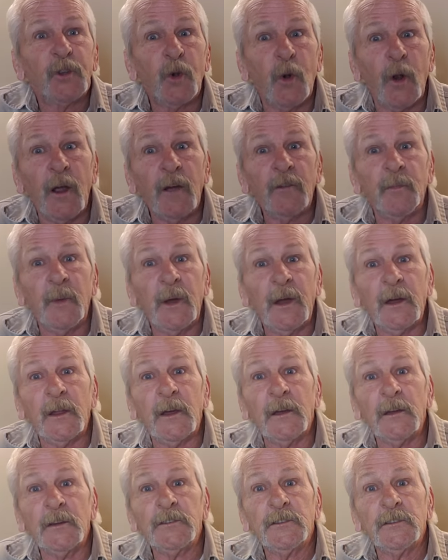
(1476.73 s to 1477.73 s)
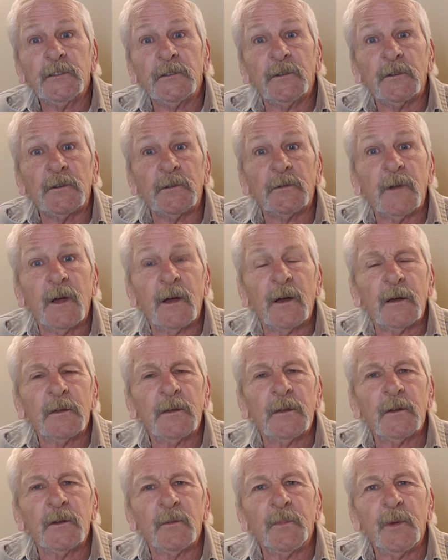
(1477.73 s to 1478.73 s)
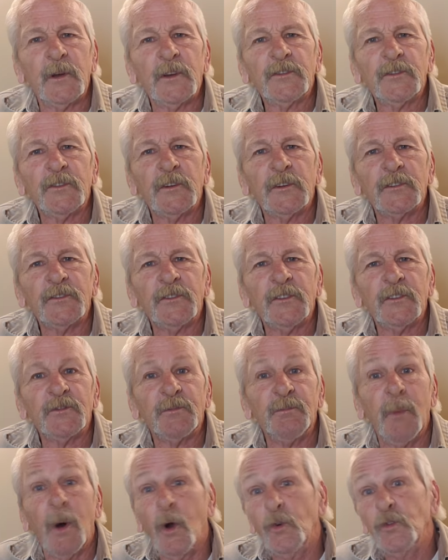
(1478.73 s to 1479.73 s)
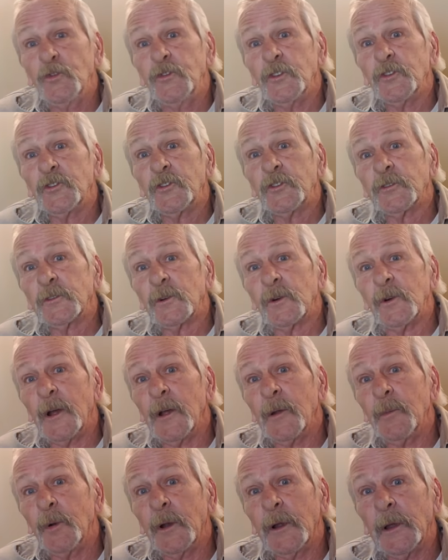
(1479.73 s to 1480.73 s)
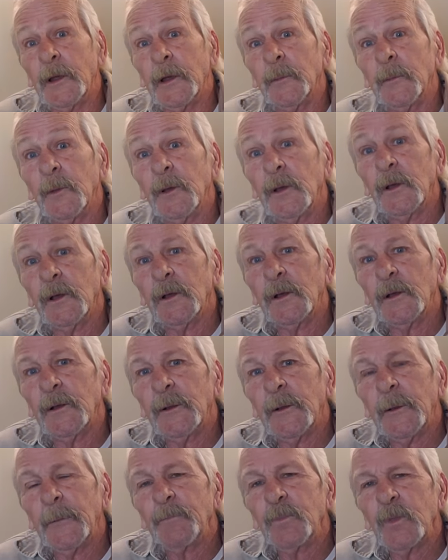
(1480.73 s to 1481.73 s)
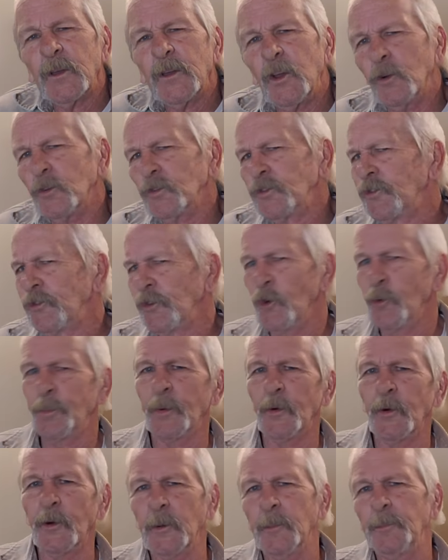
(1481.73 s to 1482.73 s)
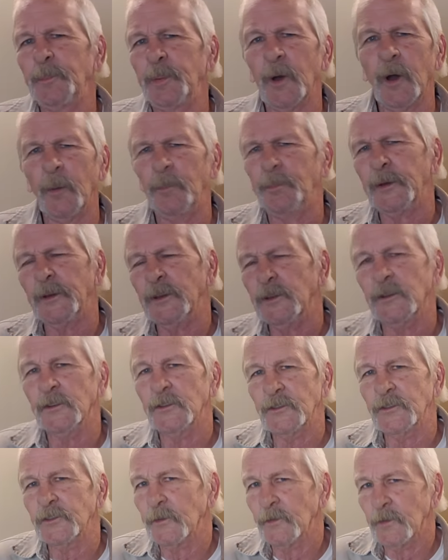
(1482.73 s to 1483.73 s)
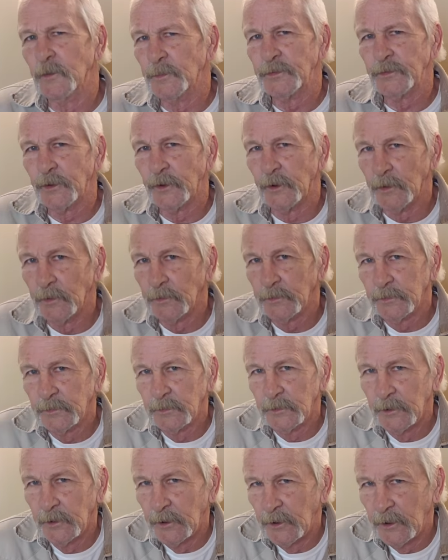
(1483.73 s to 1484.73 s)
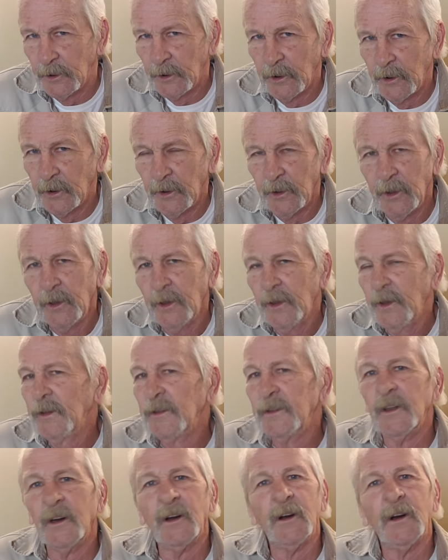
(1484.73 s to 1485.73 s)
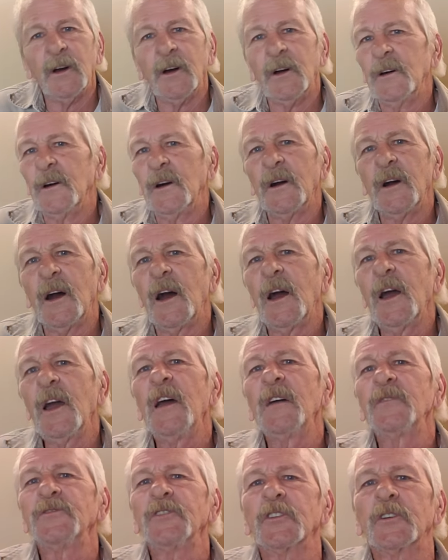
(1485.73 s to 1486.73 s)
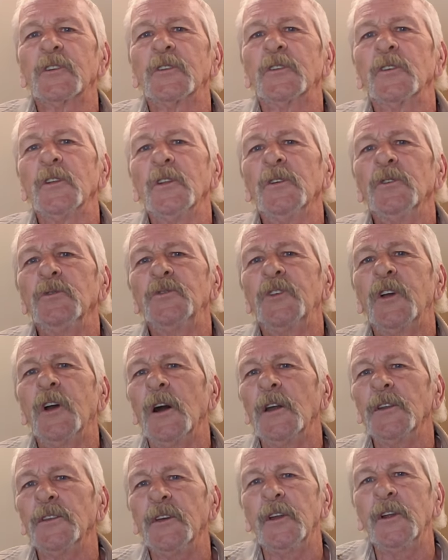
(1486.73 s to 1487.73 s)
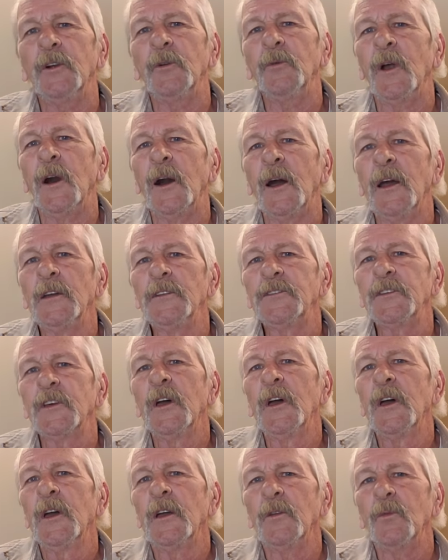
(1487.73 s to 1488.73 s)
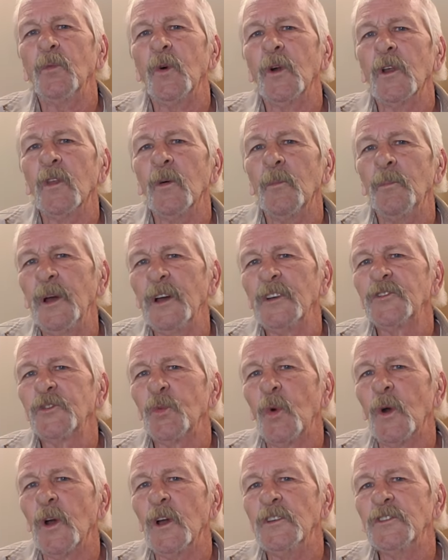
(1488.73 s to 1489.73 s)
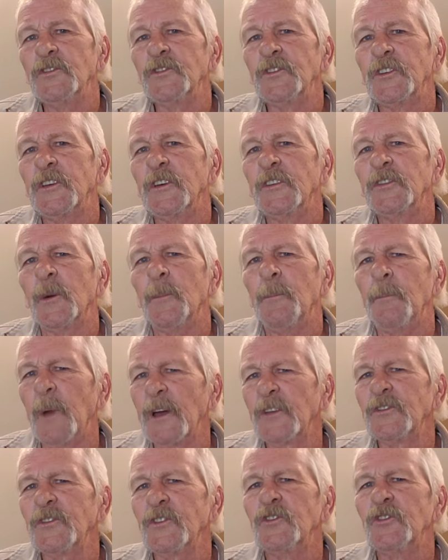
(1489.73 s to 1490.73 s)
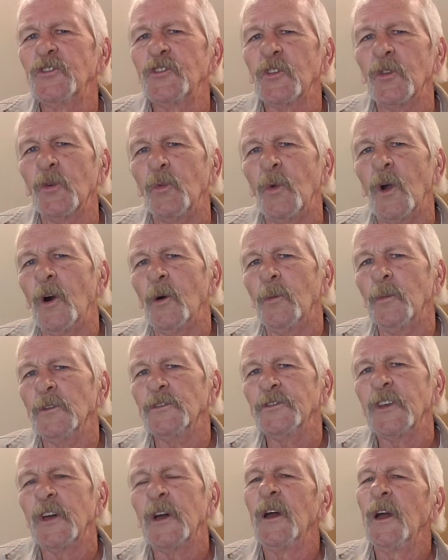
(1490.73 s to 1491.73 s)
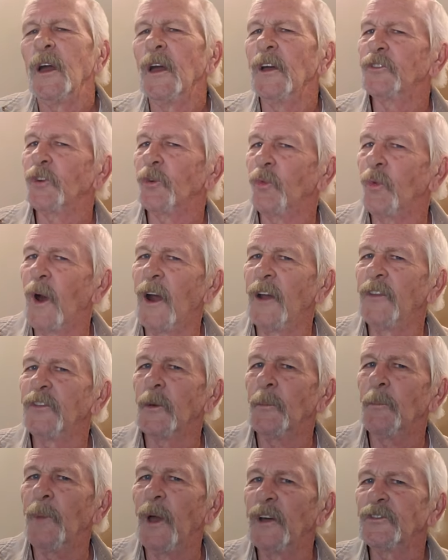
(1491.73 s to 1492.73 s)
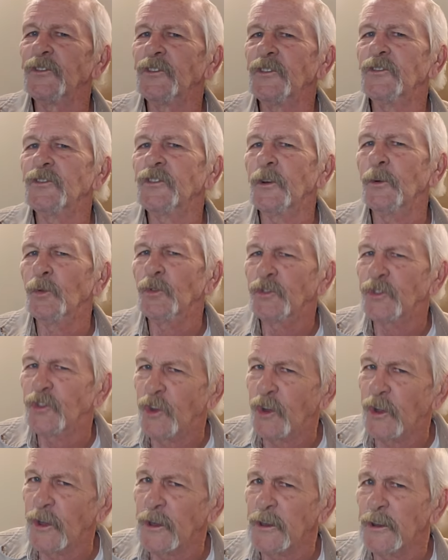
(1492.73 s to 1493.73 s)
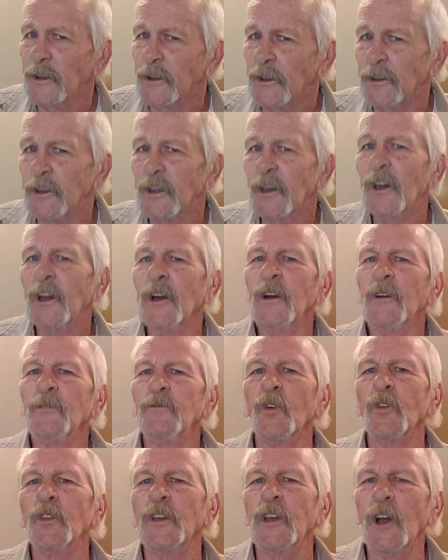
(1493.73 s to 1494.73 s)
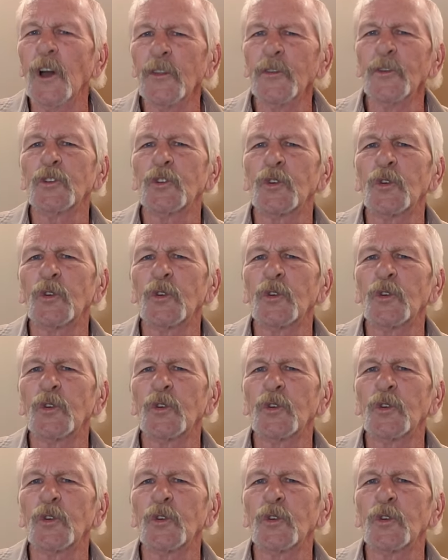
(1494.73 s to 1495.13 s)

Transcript: Kraft mayonnaise, or uh, you know, best thing since Moses or Abraham. You know, super opinions of himself. No, I have to conclude God did it right in one of the best ways to get the message to the Romans and to write the message that was needed for the other